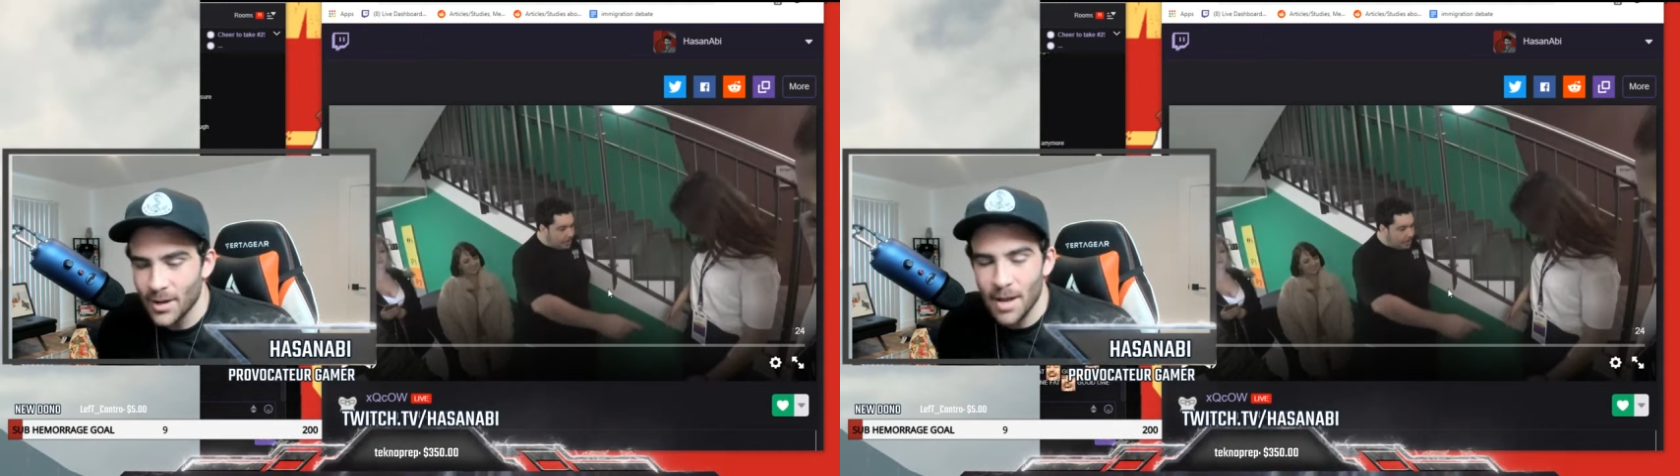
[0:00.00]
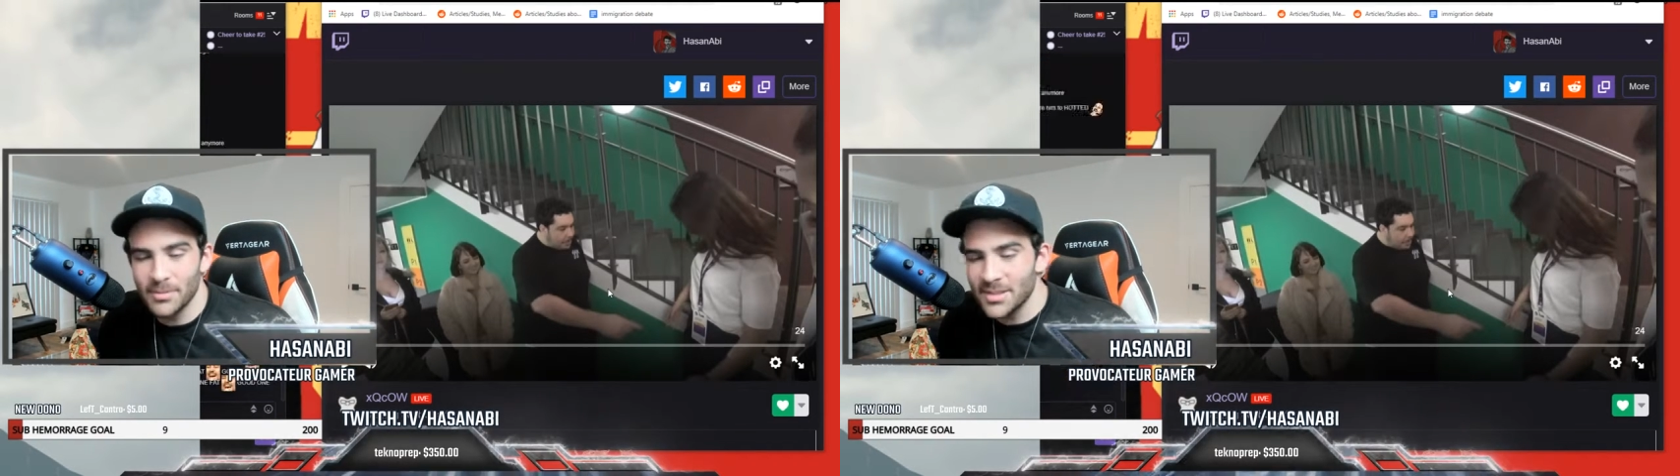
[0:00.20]

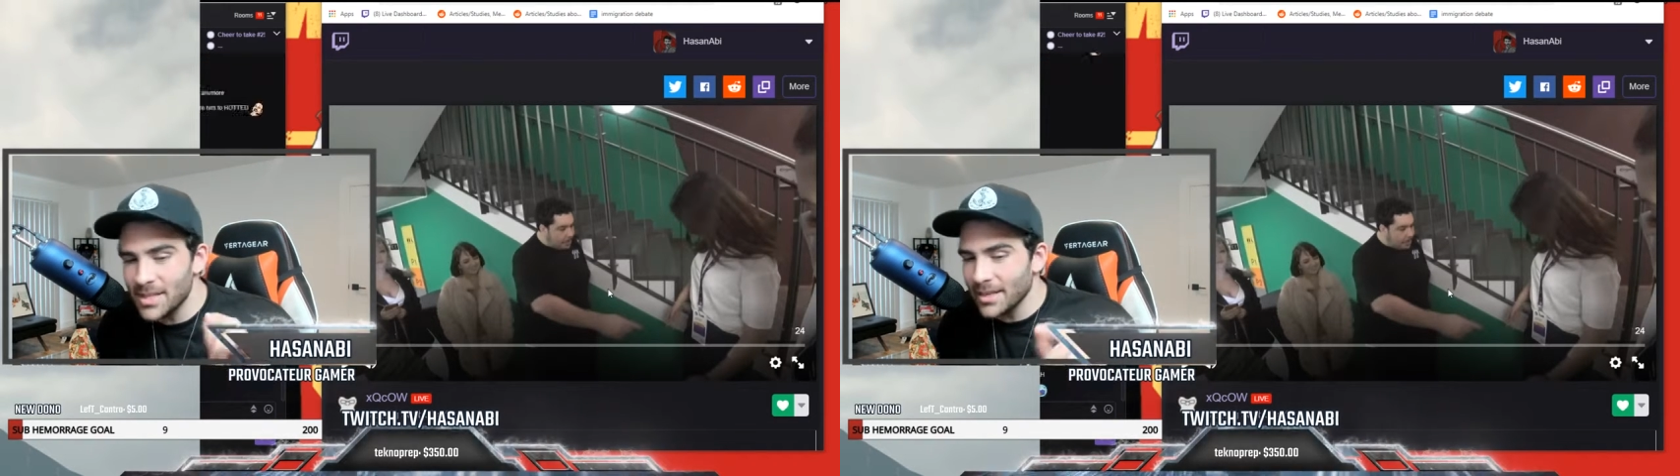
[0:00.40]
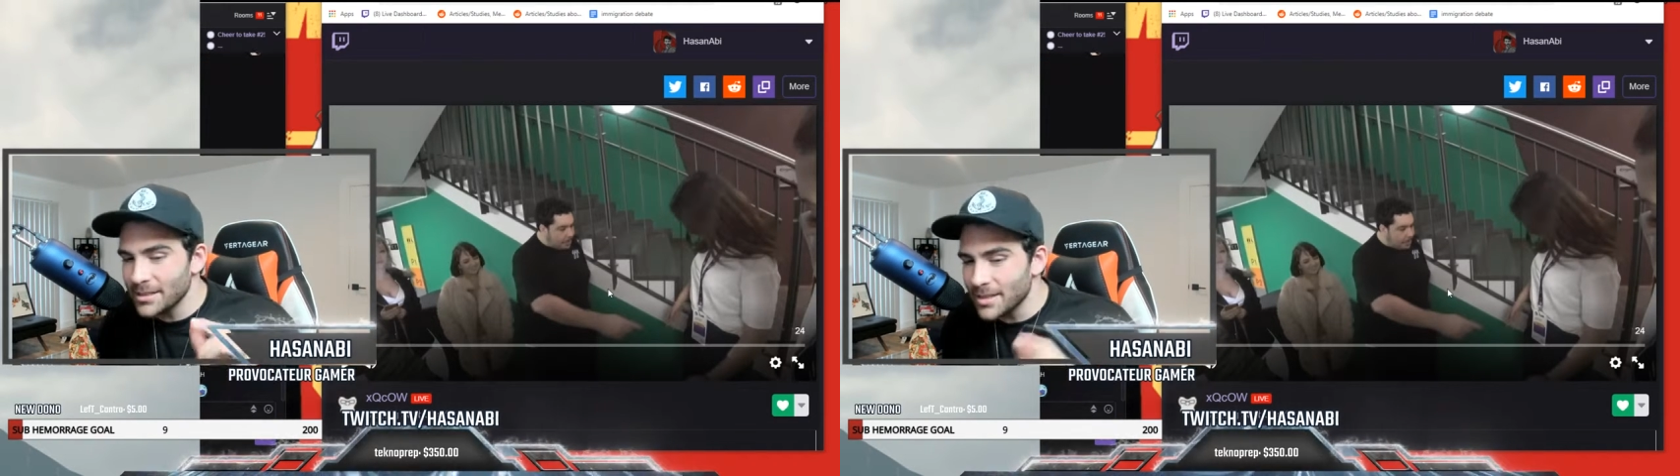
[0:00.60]
I'm
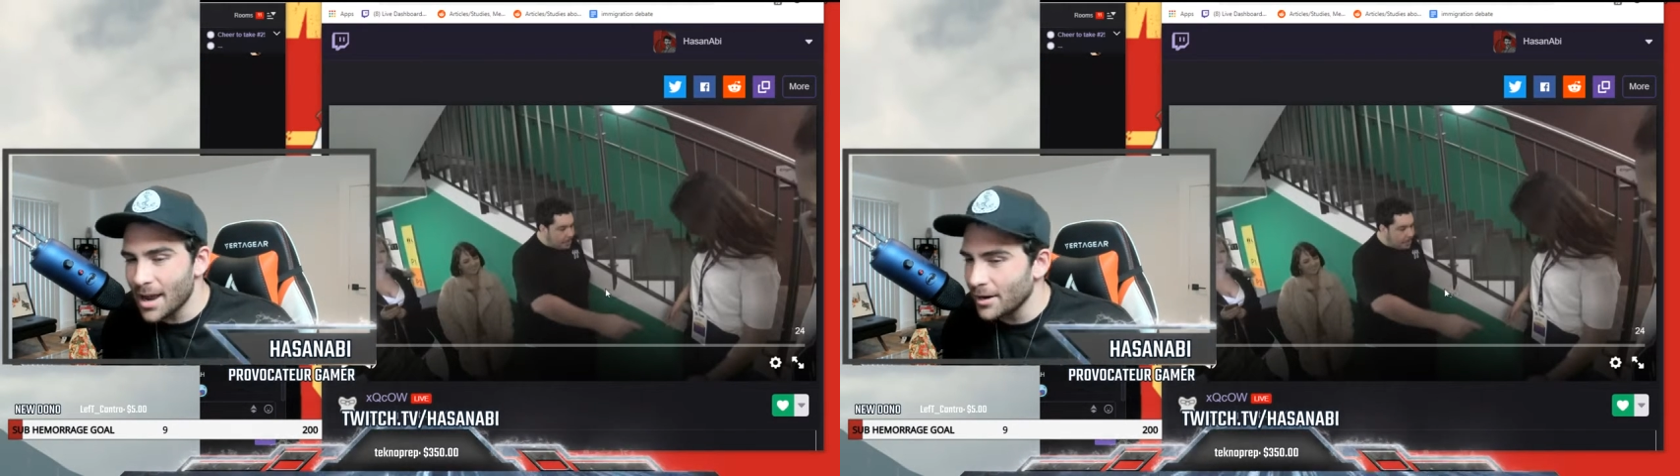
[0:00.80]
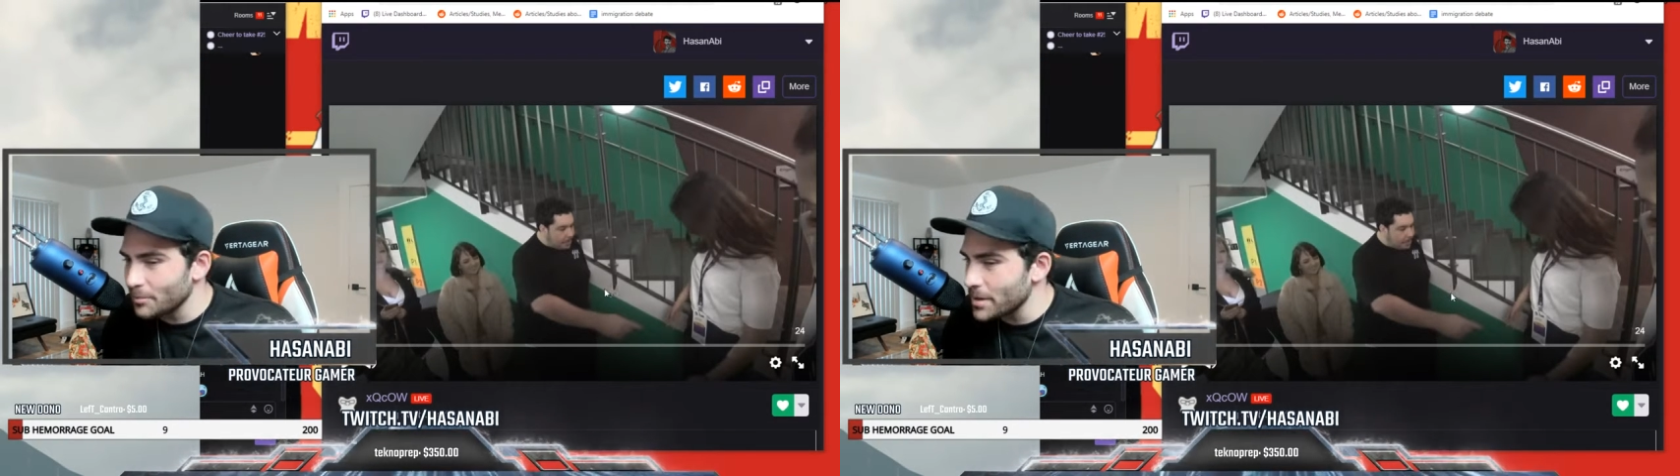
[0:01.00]
sick and
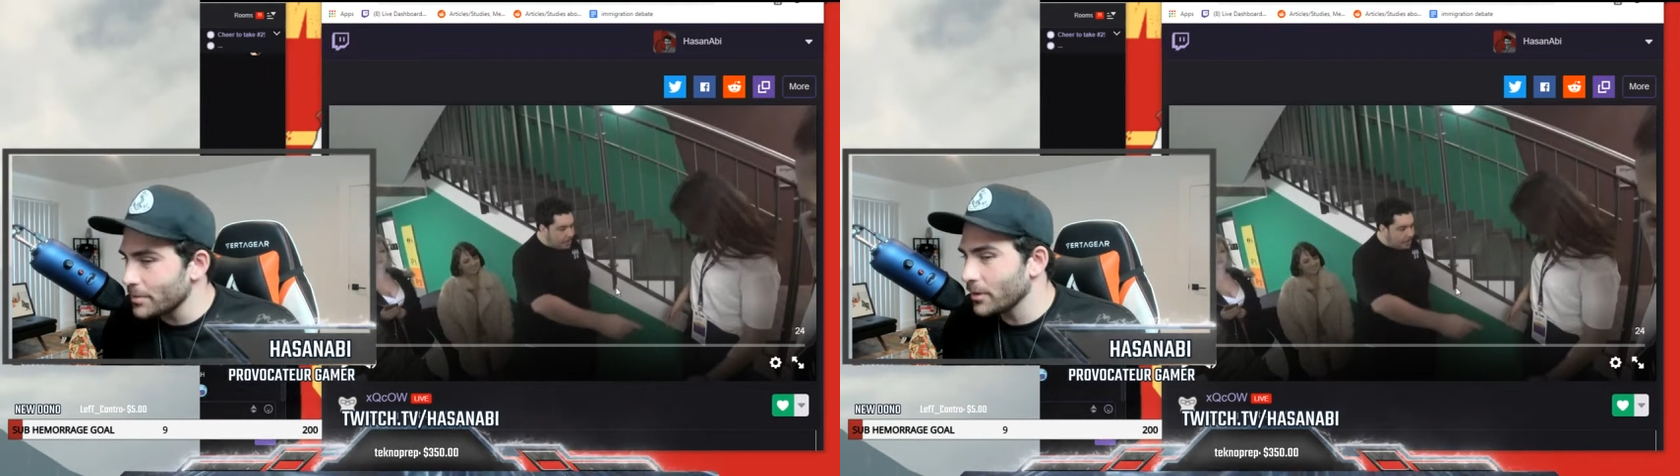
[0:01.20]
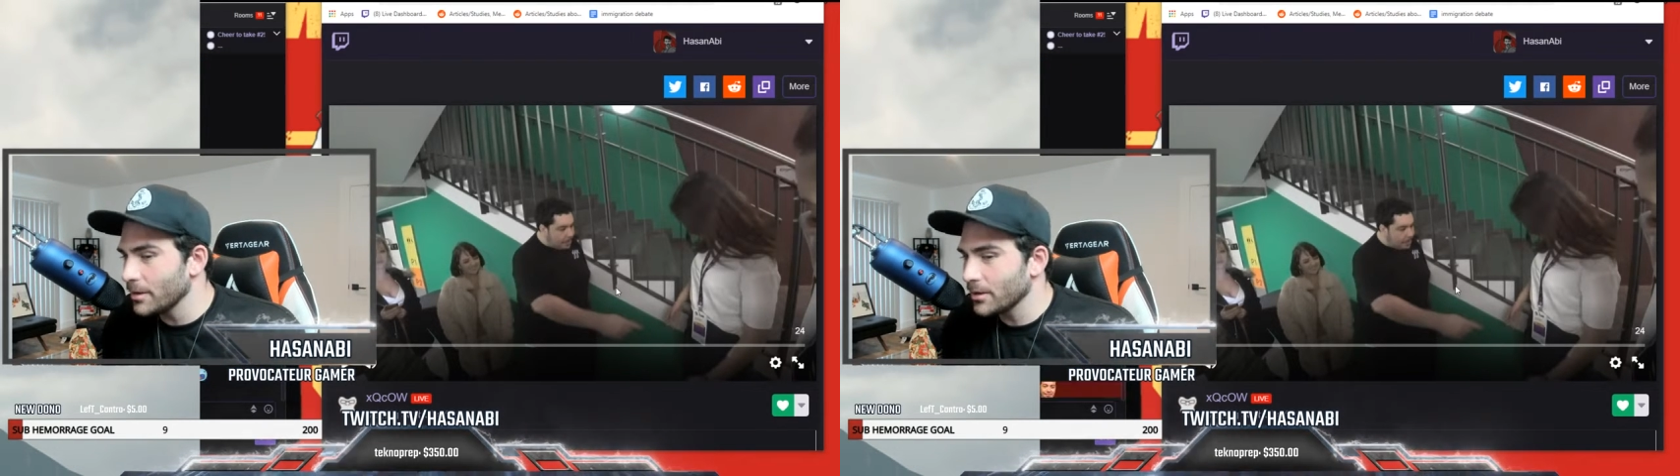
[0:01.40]
tired of
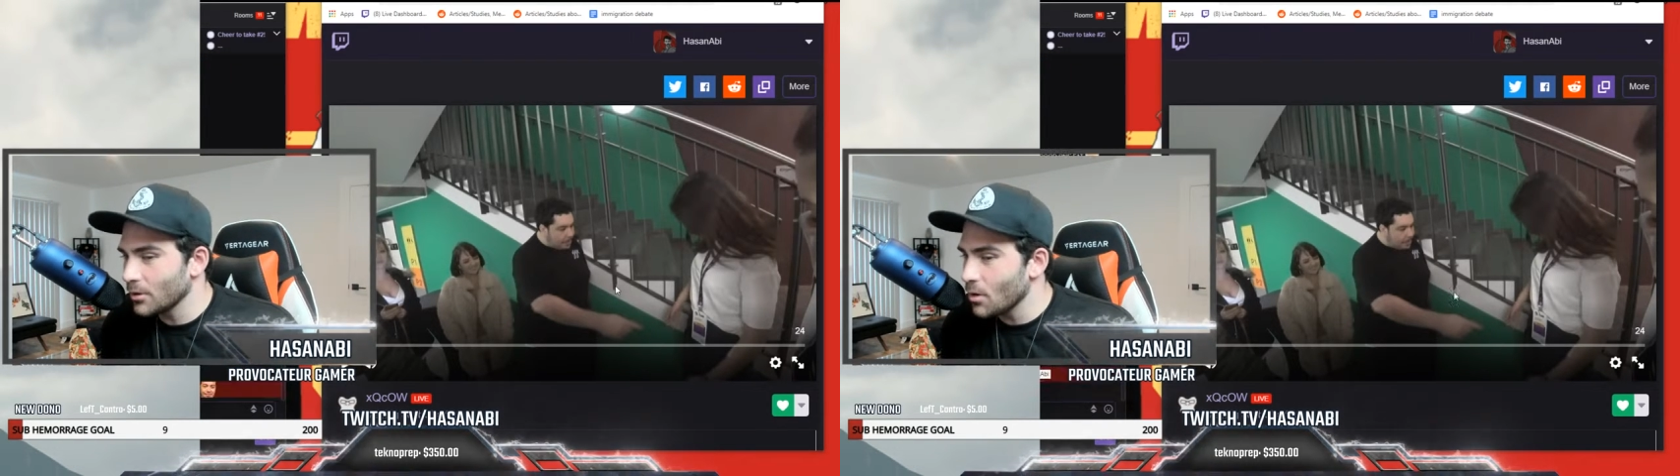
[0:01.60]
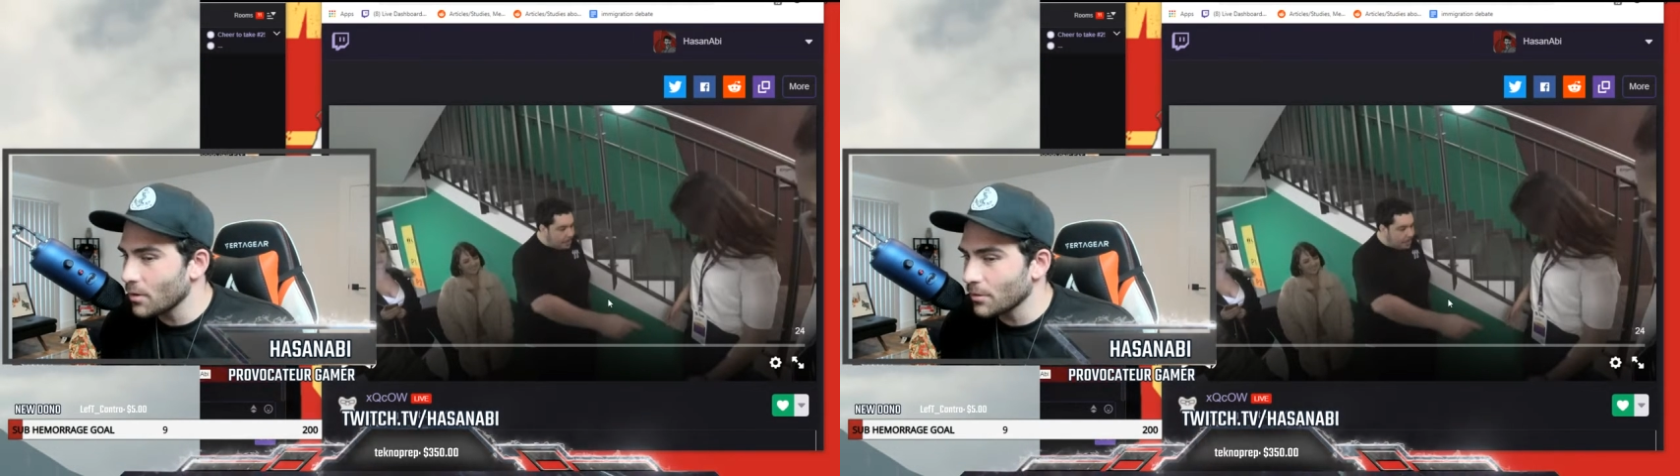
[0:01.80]
people
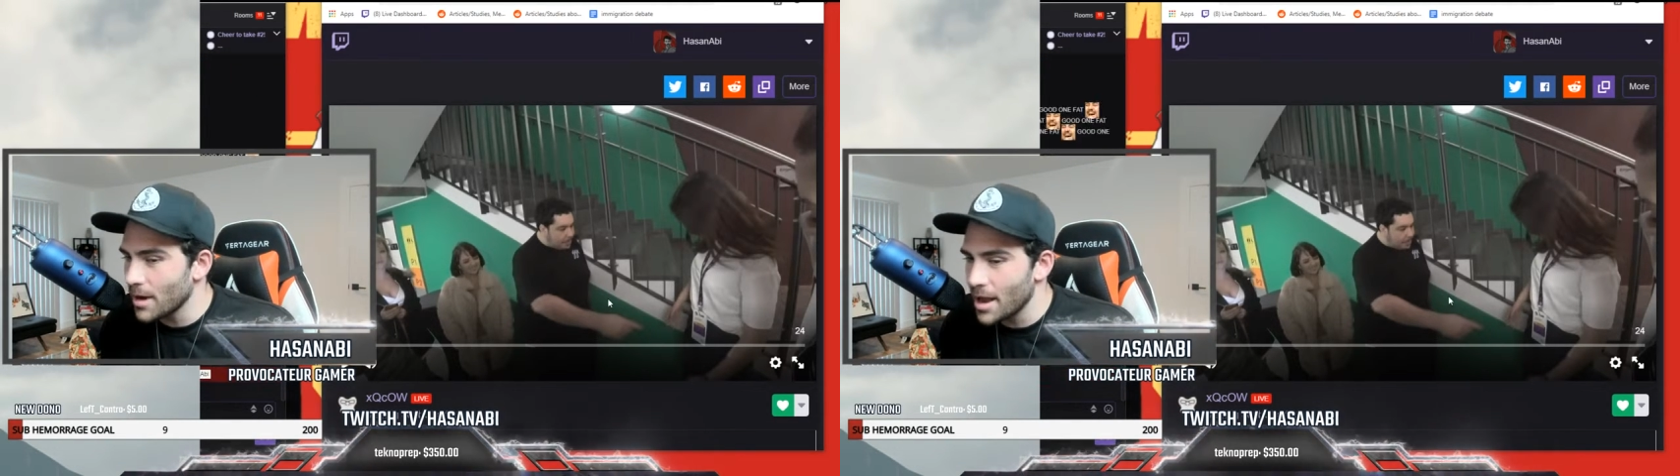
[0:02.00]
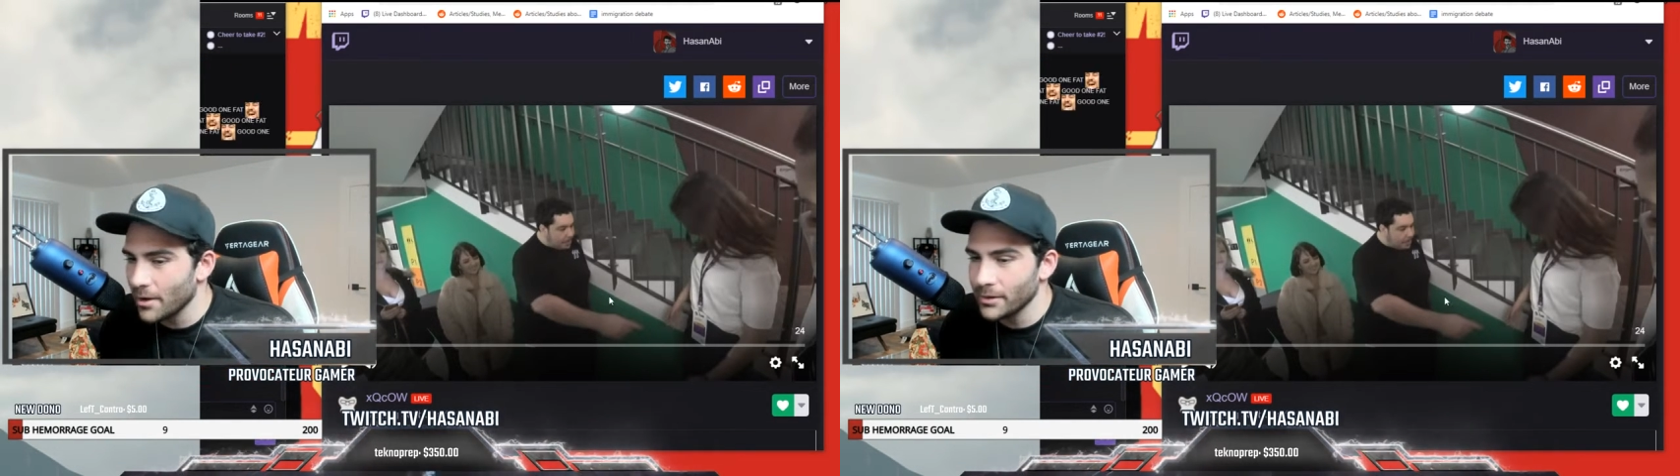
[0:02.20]
going
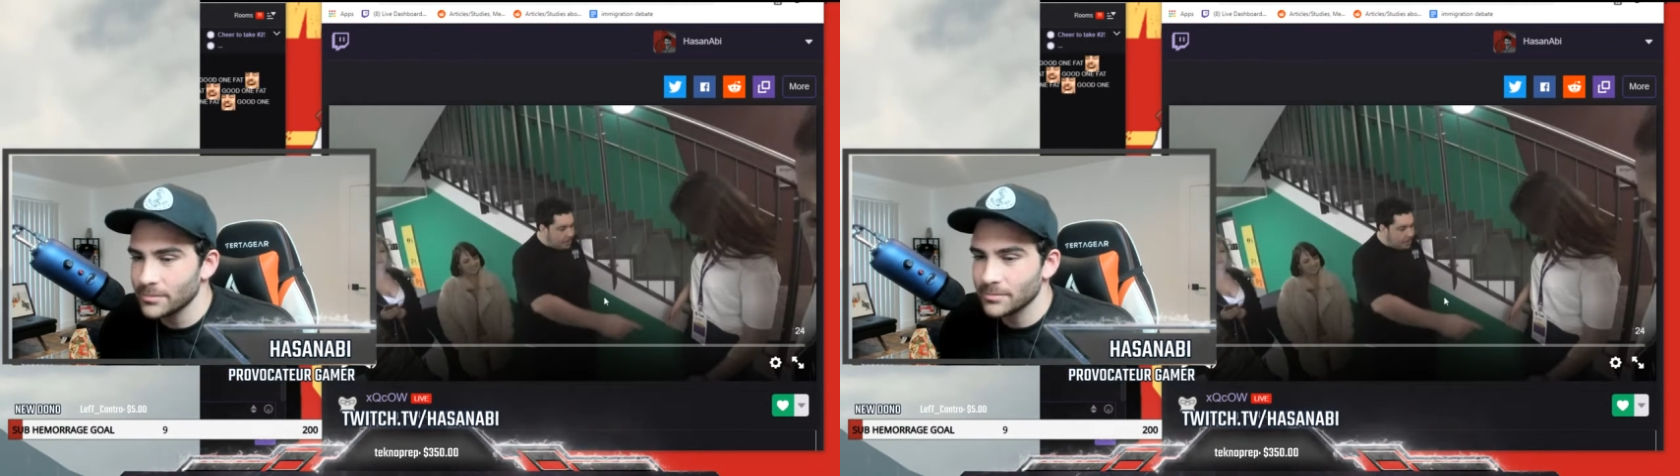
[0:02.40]
around